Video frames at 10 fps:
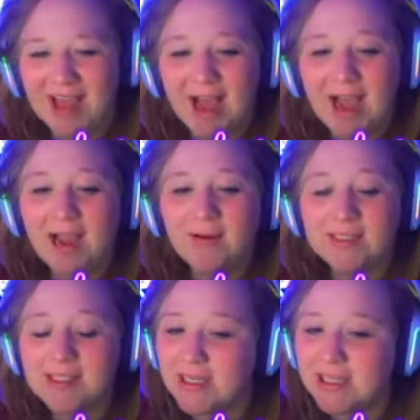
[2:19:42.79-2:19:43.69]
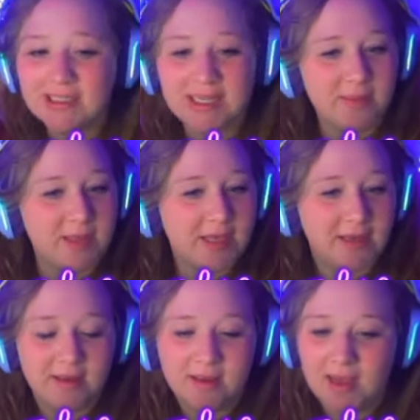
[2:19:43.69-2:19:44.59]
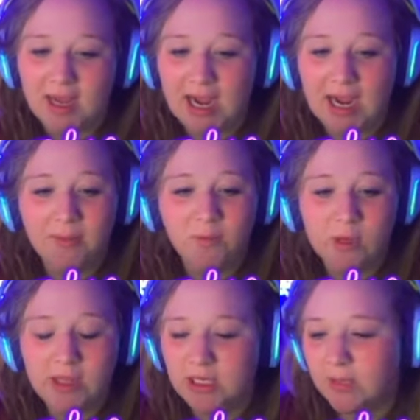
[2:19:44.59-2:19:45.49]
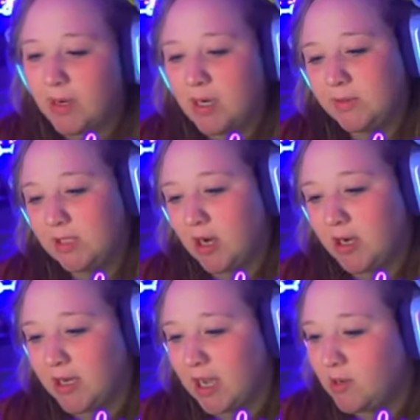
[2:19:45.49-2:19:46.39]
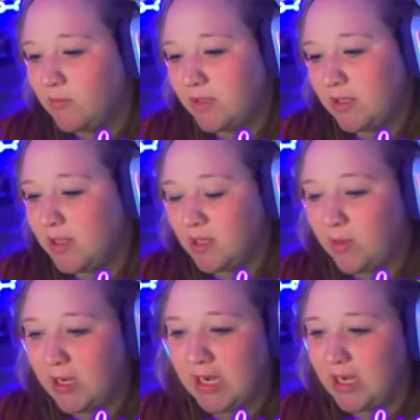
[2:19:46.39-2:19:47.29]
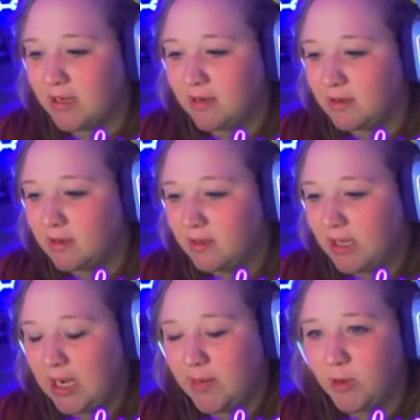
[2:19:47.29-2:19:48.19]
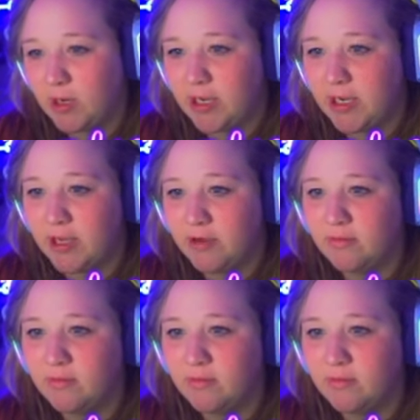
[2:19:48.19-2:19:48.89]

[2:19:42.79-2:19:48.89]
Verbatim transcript: I was thinking the same thing. I'm willing to part with the garden. I don't really think we need it anymore, you know?